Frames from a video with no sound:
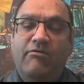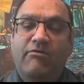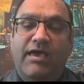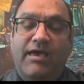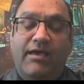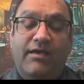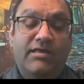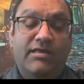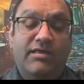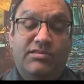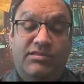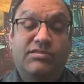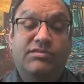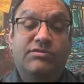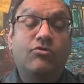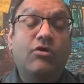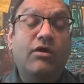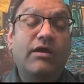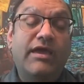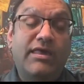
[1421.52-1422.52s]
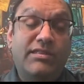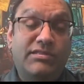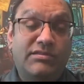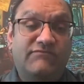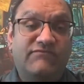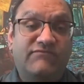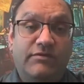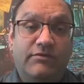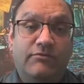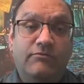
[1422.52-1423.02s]
It's a strong asset
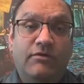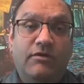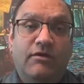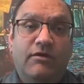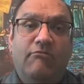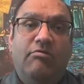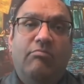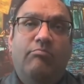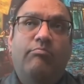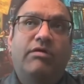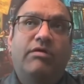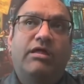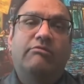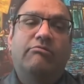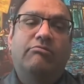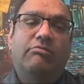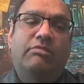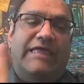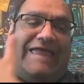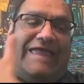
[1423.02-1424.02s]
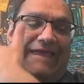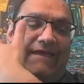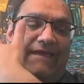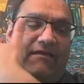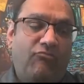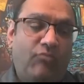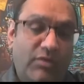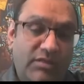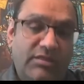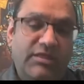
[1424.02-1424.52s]
for you, but
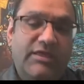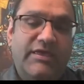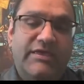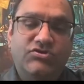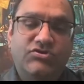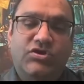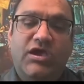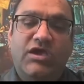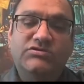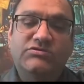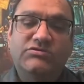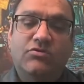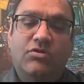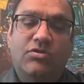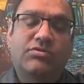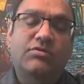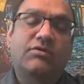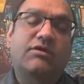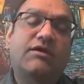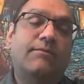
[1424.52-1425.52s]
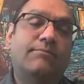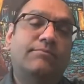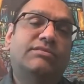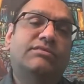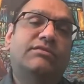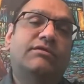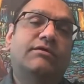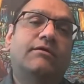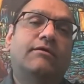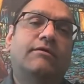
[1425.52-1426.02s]
with the education also comes
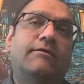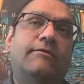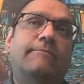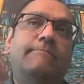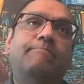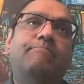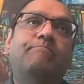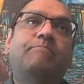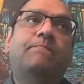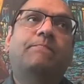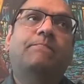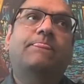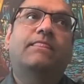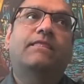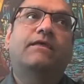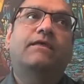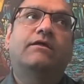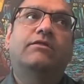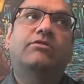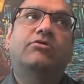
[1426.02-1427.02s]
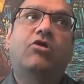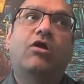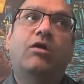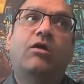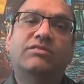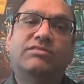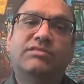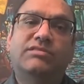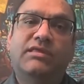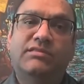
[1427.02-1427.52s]
the
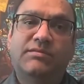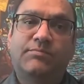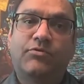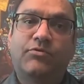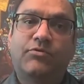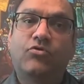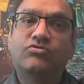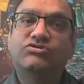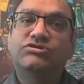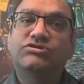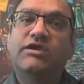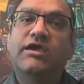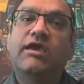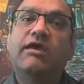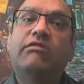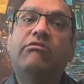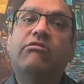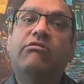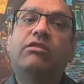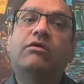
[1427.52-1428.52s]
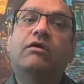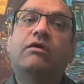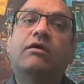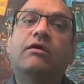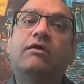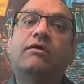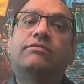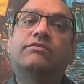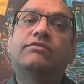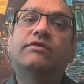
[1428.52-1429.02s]
common sense approach and
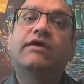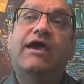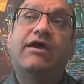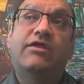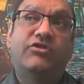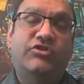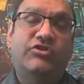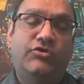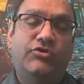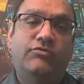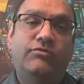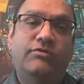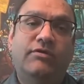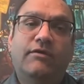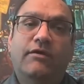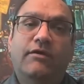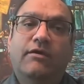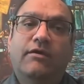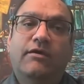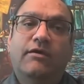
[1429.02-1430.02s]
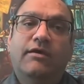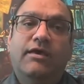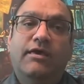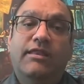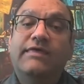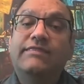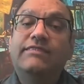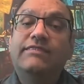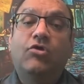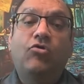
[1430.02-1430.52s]
the attitude. And
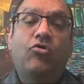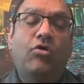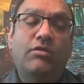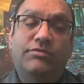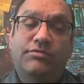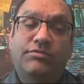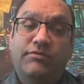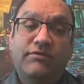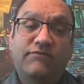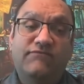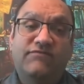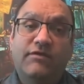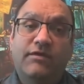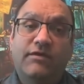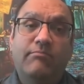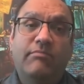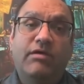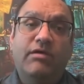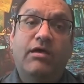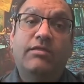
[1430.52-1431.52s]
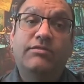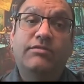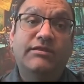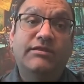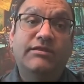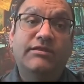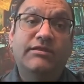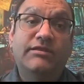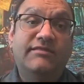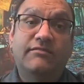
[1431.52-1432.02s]
I think all three of them are the
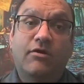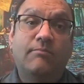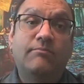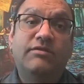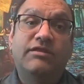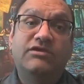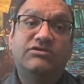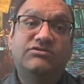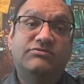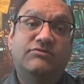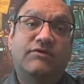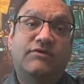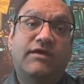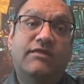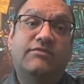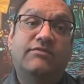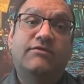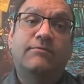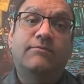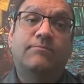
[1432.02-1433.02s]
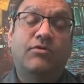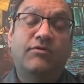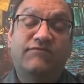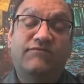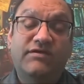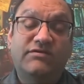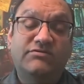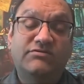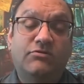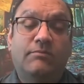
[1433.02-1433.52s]
lethal combination to get the
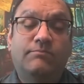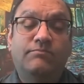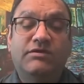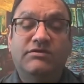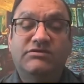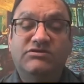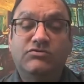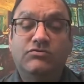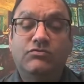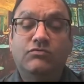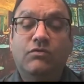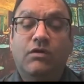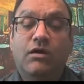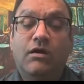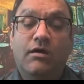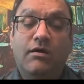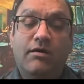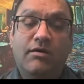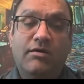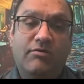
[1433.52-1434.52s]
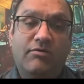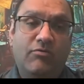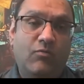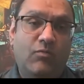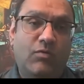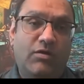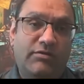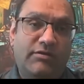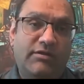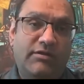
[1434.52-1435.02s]
perfect job that you are
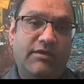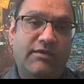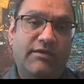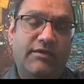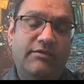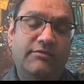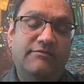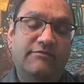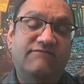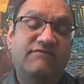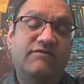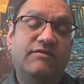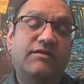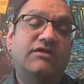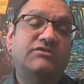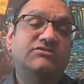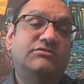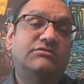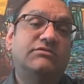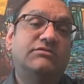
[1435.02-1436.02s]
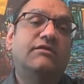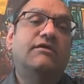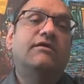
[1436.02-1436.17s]
wanting in the financial